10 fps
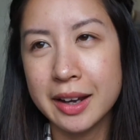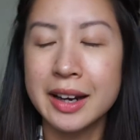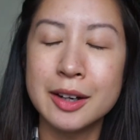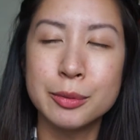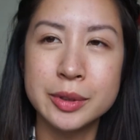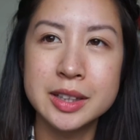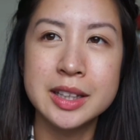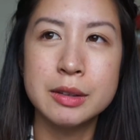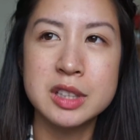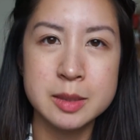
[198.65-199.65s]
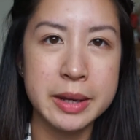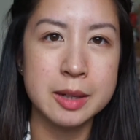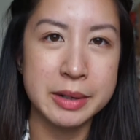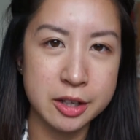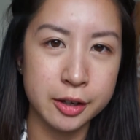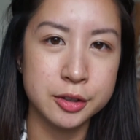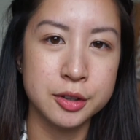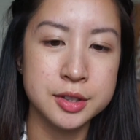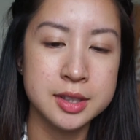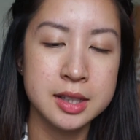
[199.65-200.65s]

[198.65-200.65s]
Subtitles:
and I really respect my doctor's